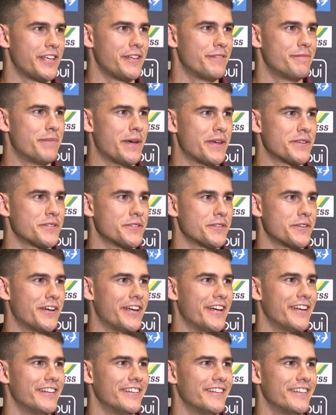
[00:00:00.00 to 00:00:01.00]
He buzzes
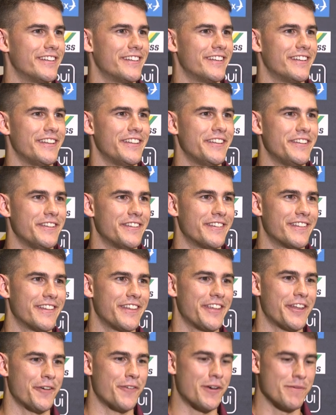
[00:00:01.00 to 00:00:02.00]
around and,
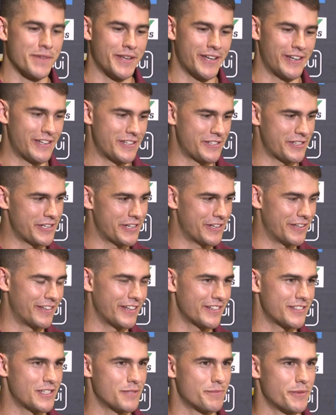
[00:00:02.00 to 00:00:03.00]
you know, 1 minute he's here and the
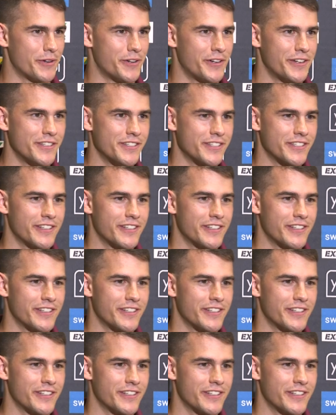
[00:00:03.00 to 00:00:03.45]
next he's behind you.